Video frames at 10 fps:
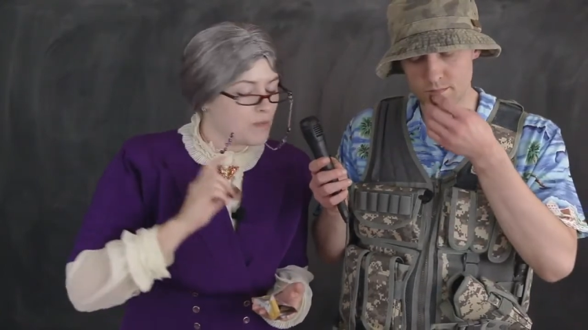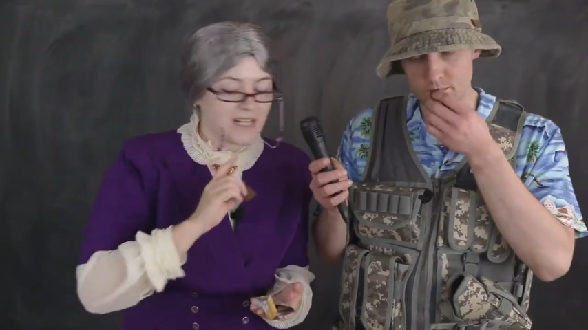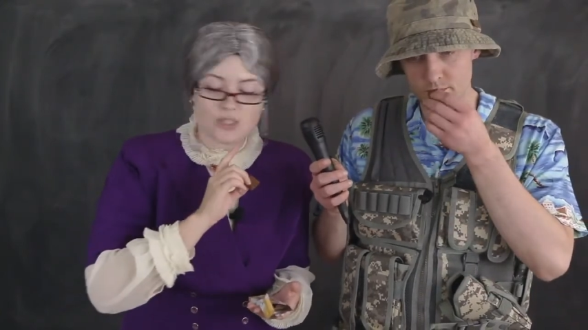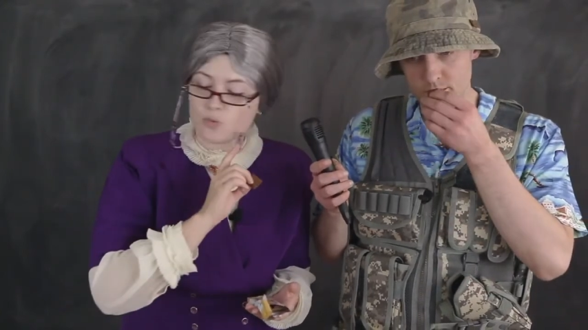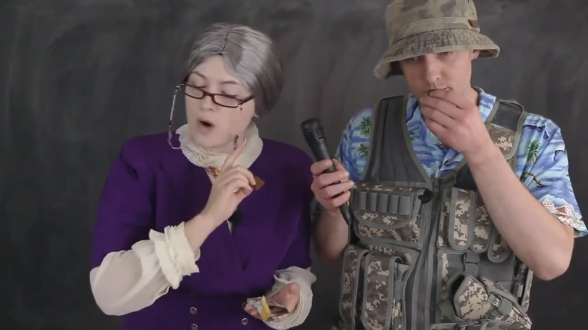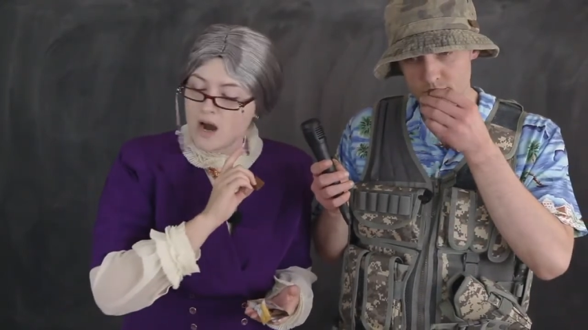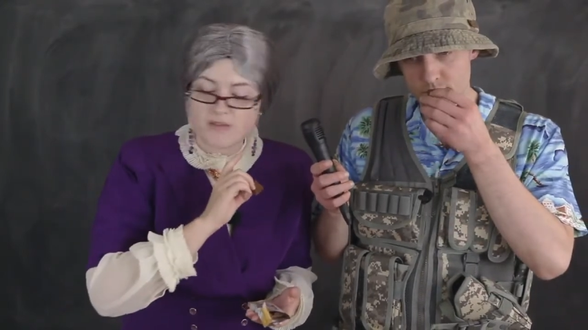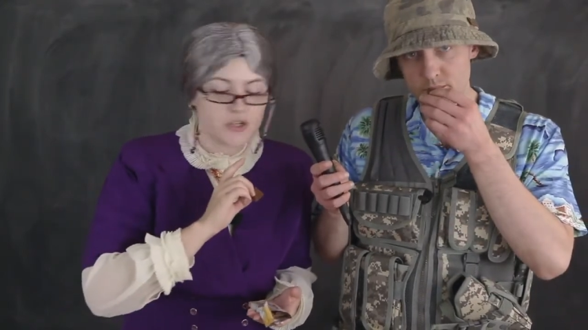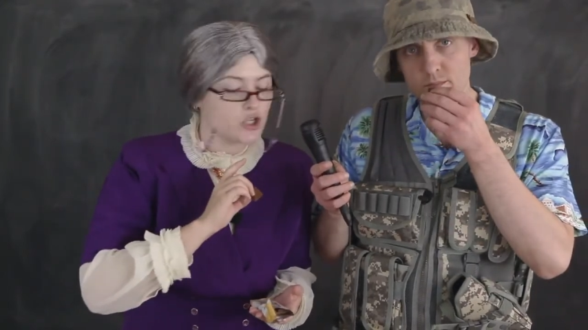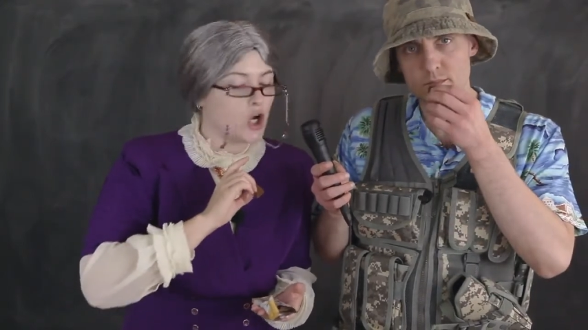Speaker 1: that's
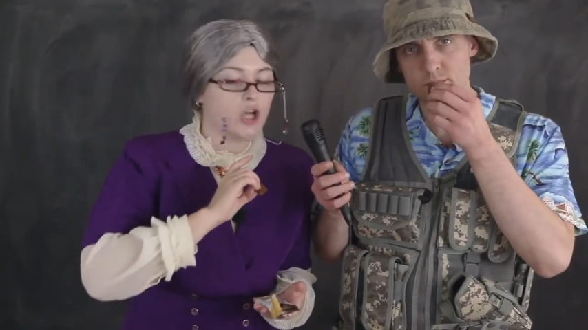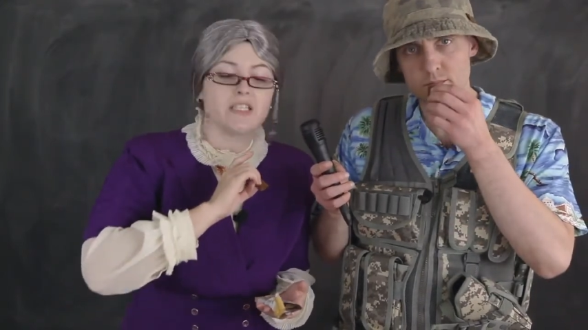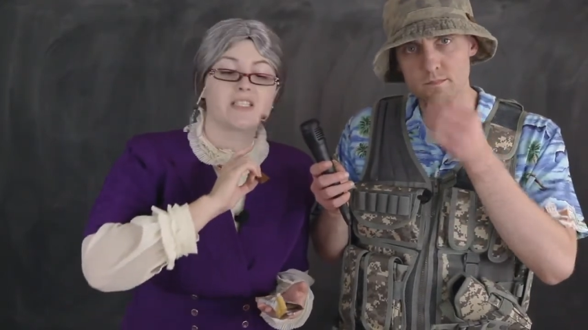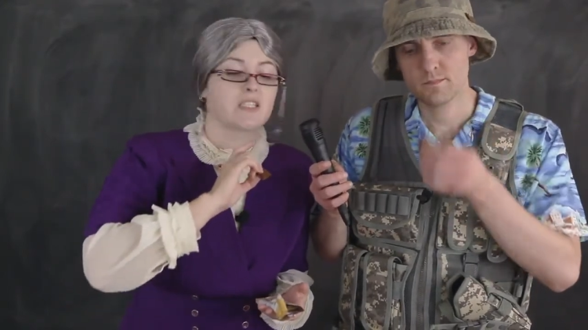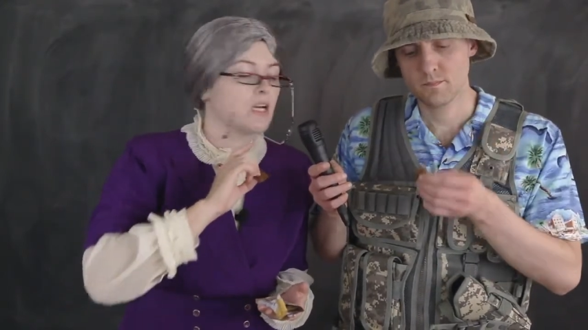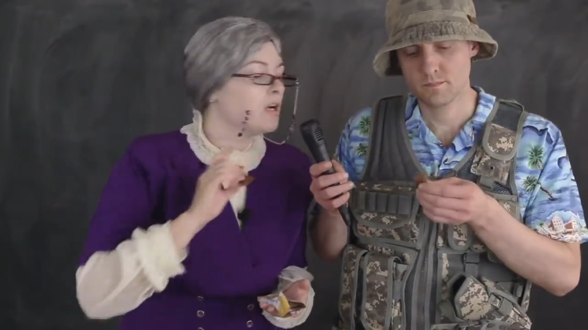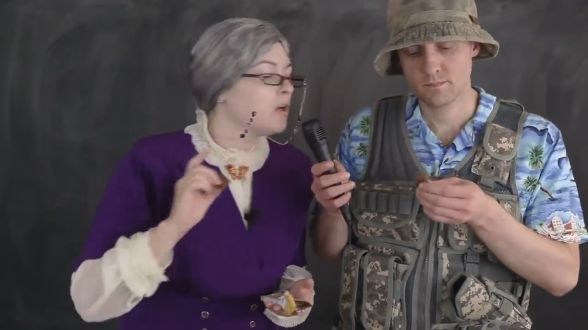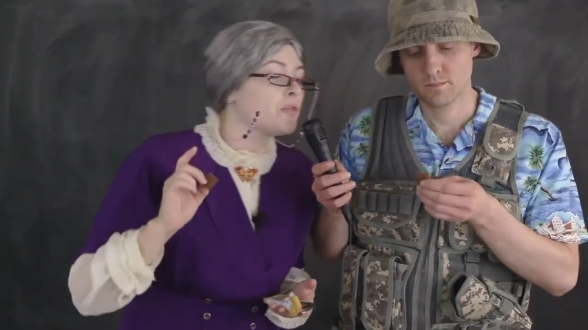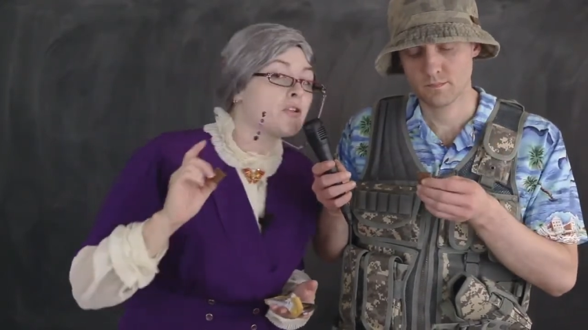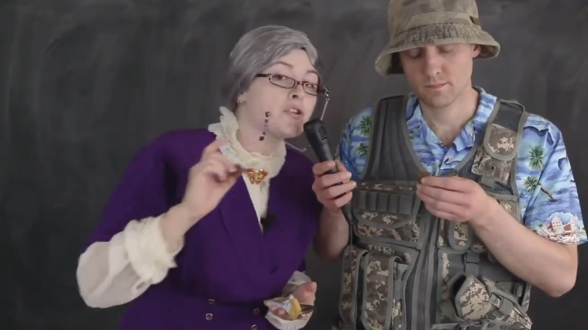where the chocolates
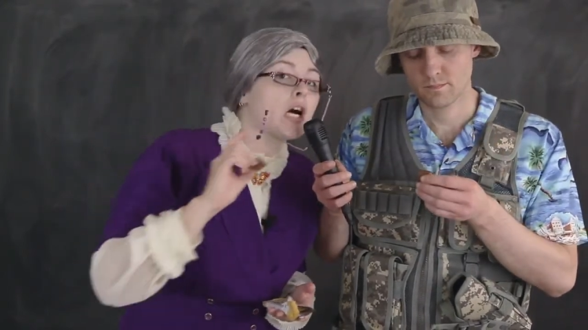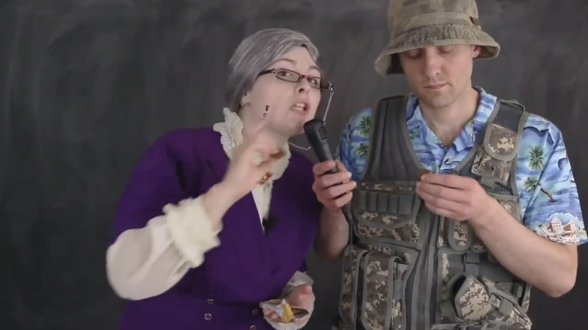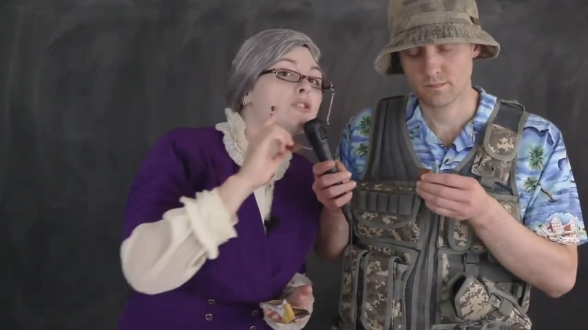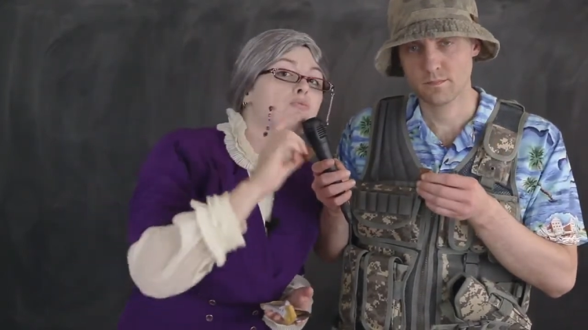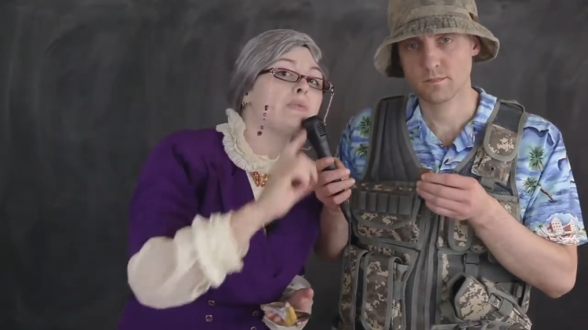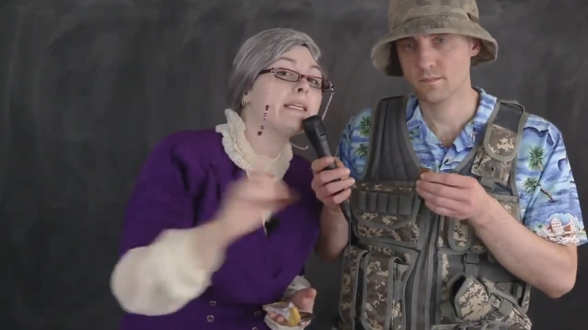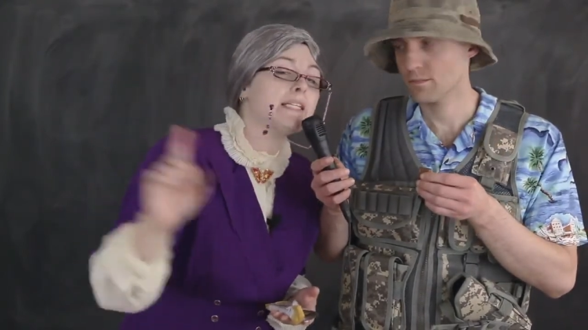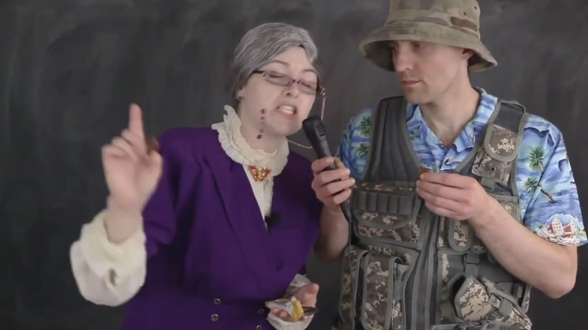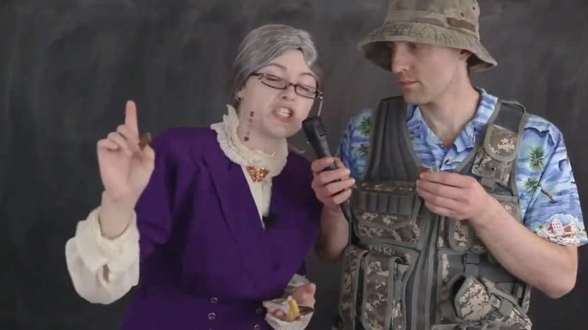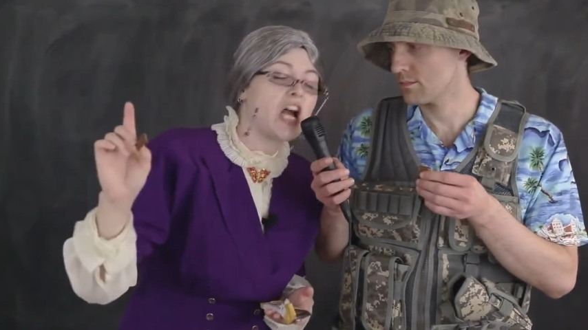the chocolates
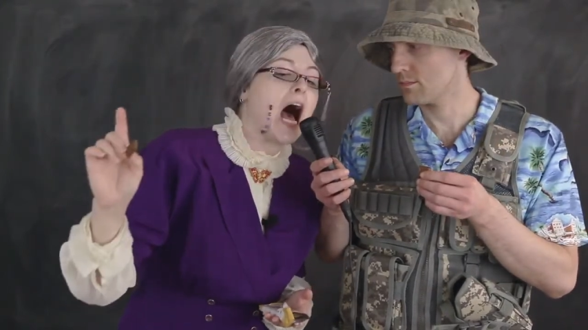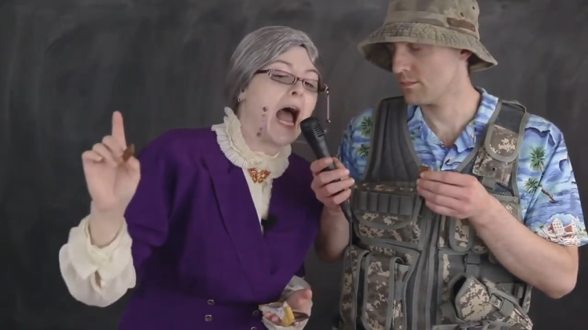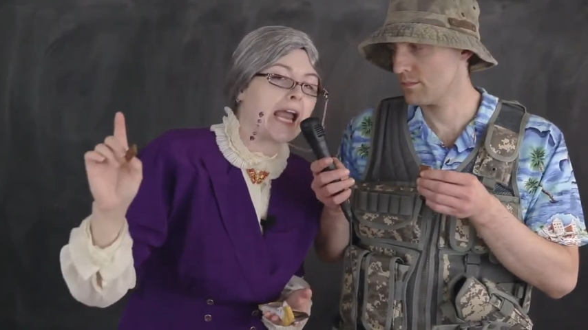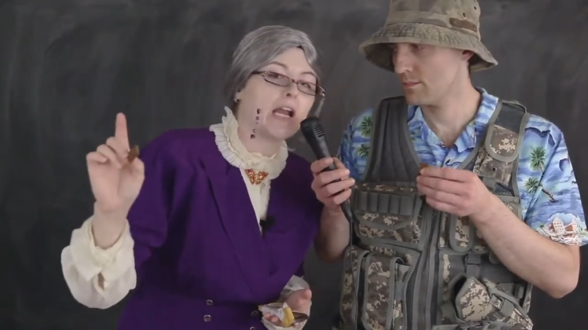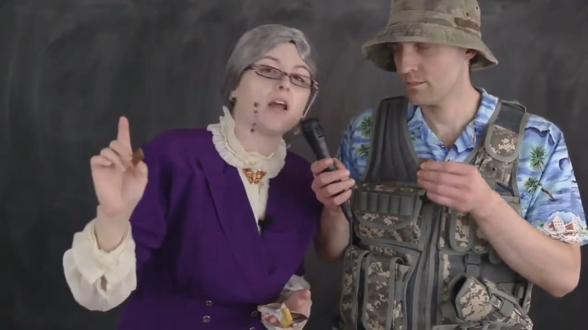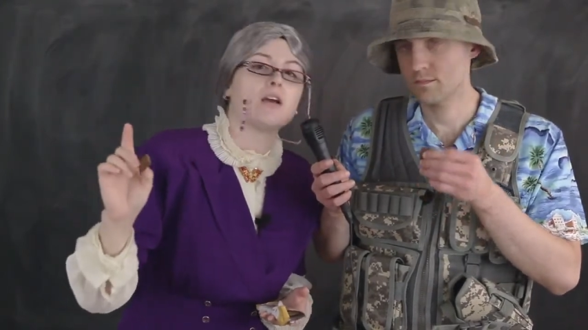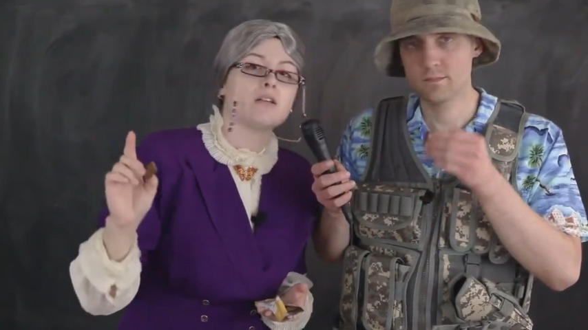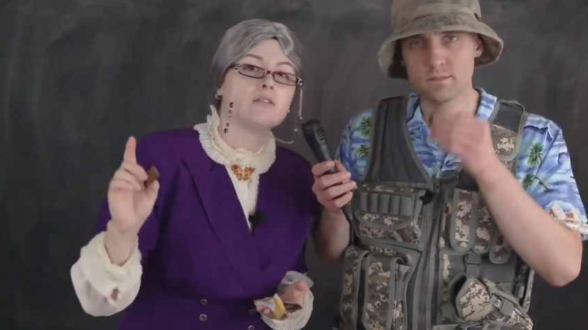really shine.